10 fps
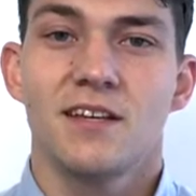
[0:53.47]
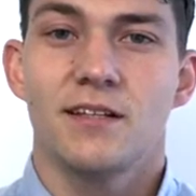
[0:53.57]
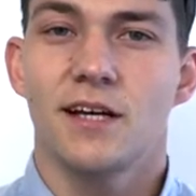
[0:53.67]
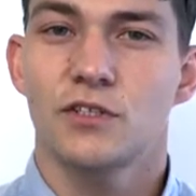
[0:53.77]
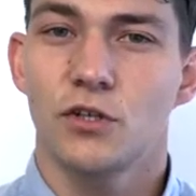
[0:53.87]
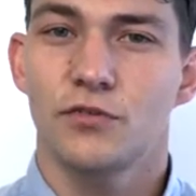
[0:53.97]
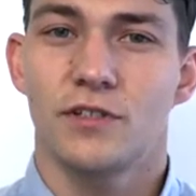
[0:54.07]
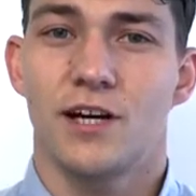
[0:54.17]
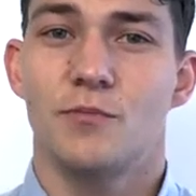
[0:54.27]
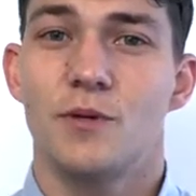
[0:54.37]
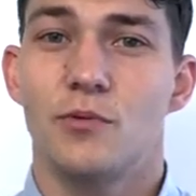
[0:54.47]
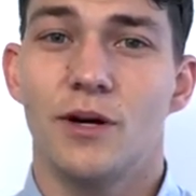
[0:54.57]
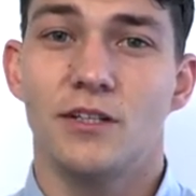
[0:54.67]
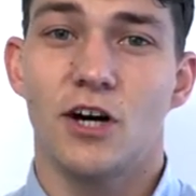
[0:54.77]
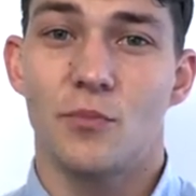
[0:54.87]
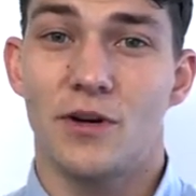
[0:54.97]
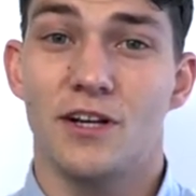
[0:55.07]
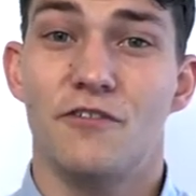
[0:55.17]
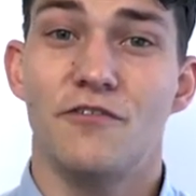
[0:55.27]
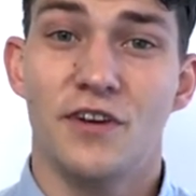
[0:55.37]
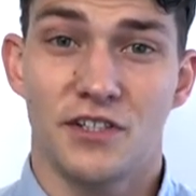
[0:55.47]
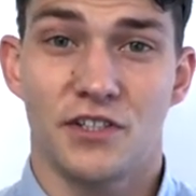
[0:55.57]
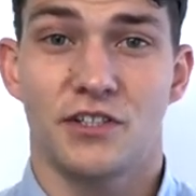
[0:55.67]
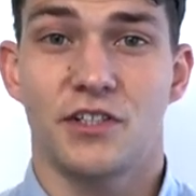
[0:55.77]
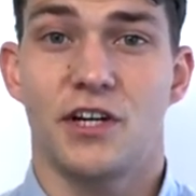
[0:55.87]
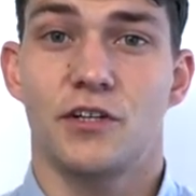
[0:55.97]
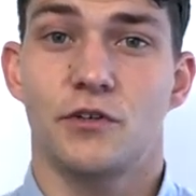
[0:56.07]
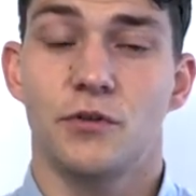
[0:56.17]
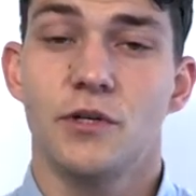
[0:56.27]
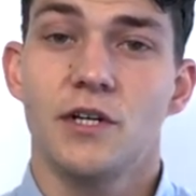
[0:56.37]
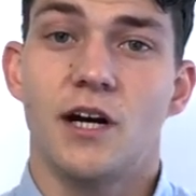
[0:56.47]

That's often how people end up in a vicious circle,